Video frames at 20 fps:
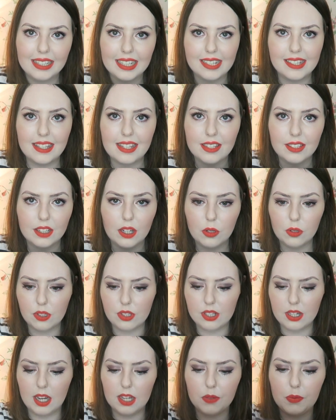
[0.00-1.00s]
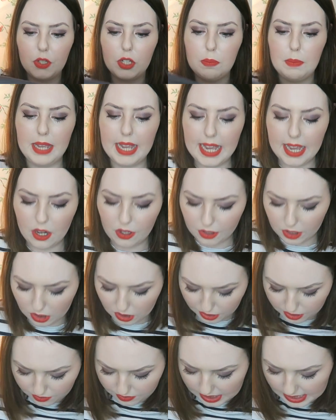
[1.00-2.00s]
There's these gold stars which appear on a
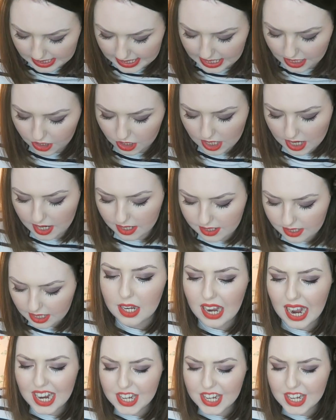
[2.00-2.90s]
lot of the t-shirt.